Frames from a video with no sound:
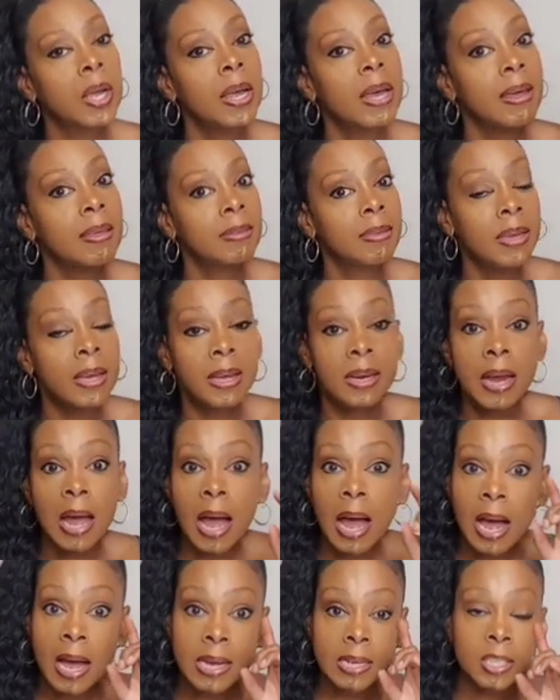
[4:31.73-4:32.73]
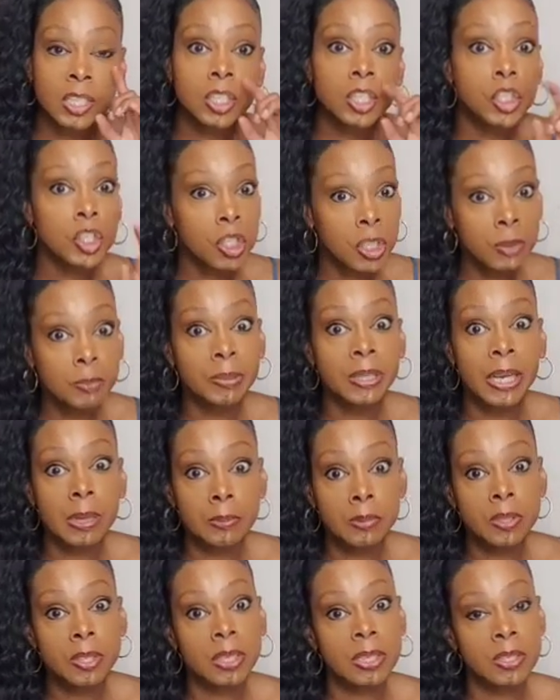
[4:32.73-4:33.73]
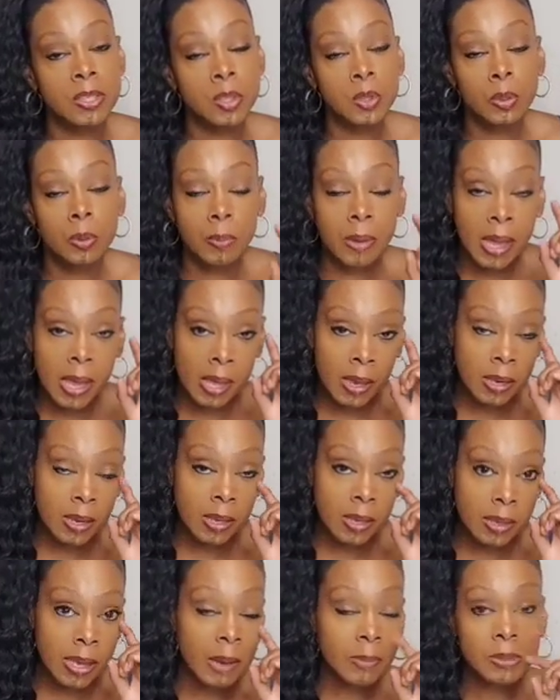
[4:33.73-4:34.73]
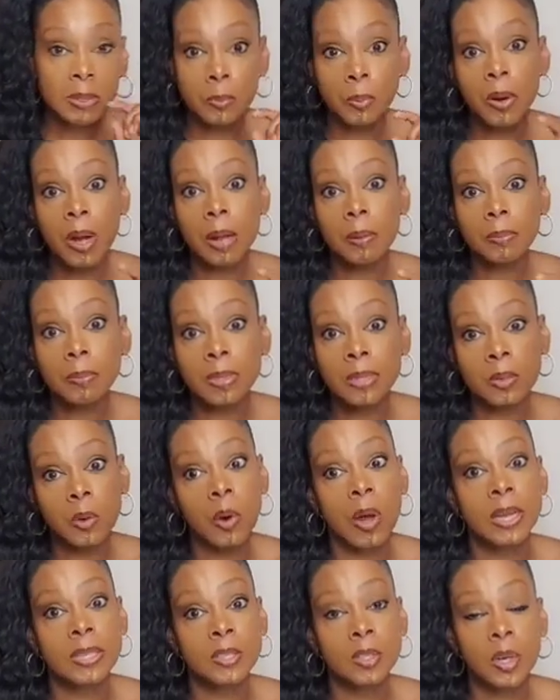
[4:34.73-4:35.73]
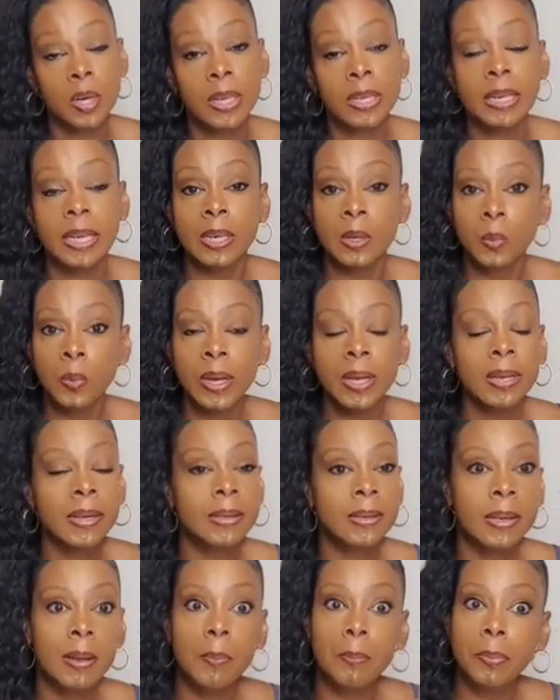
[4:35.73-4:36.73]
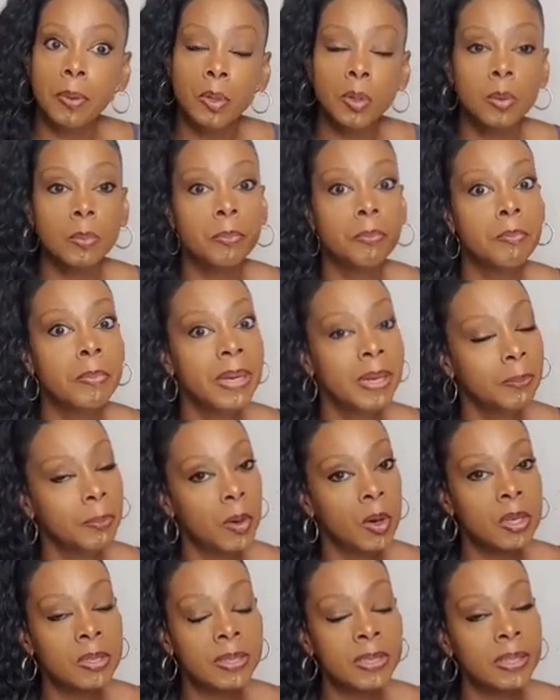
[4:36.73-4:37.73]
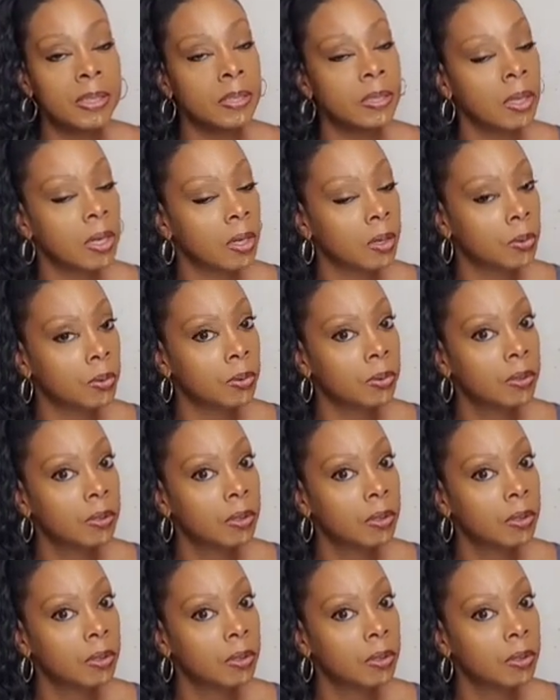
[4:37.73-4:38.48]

than I should be able to consume. And that was a problem. So I started gaining weight, and then boom, menopause hit. Yo,